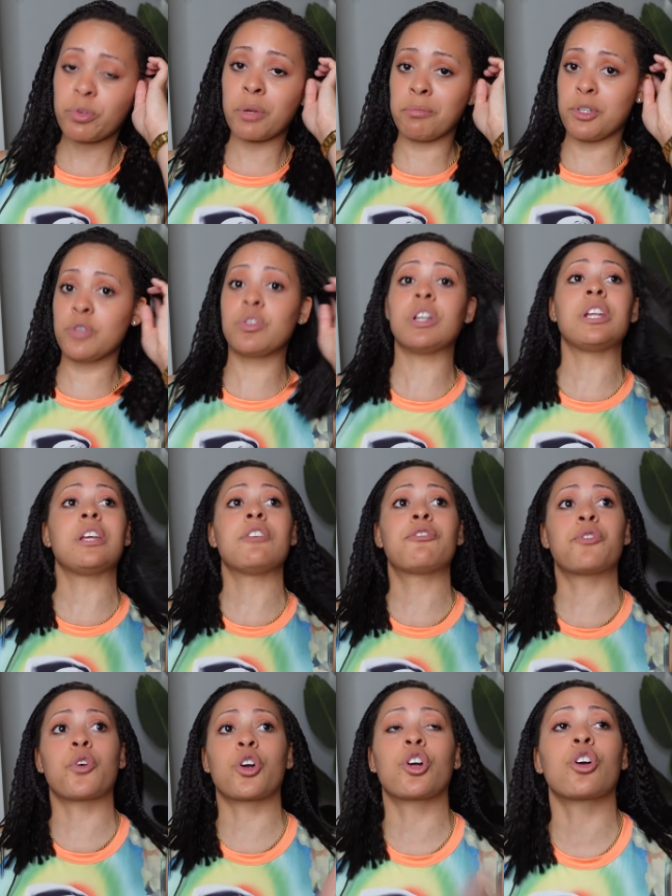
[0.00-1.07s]
community
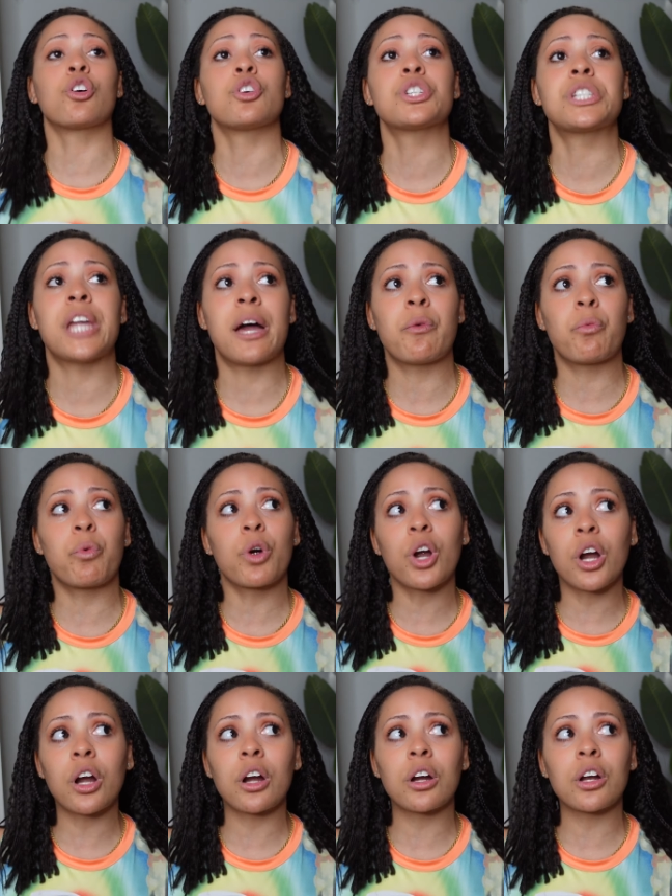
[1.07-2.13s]
for girls that
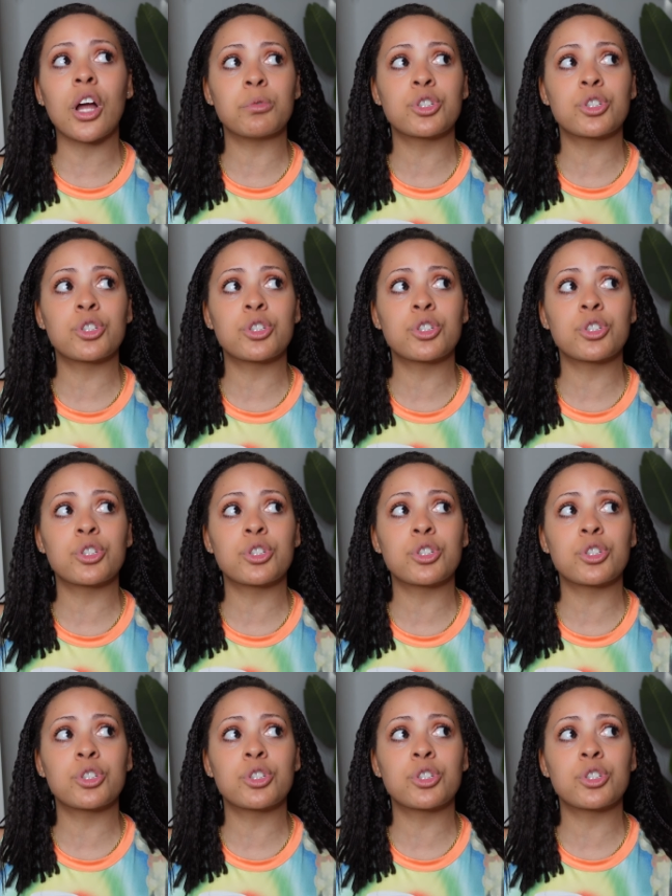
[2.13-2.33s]
were